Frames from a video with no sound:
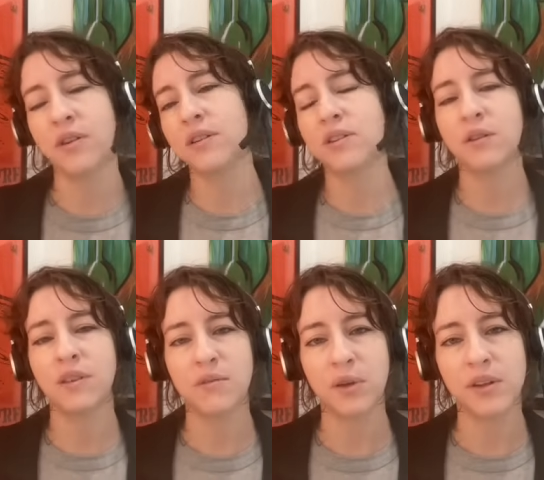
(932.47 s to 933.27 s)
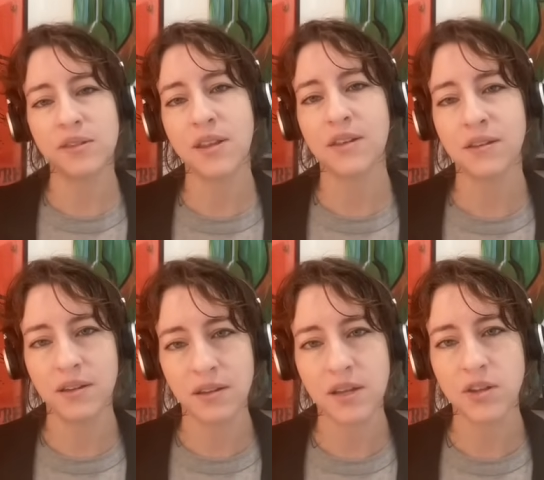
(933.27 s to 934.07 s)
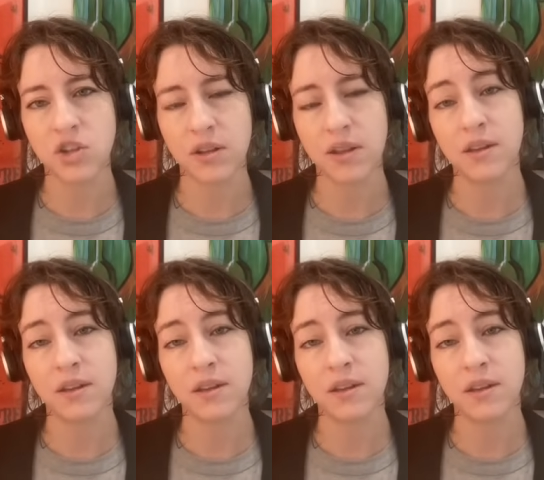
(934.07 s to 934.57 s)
and until they realized they could get attention and they could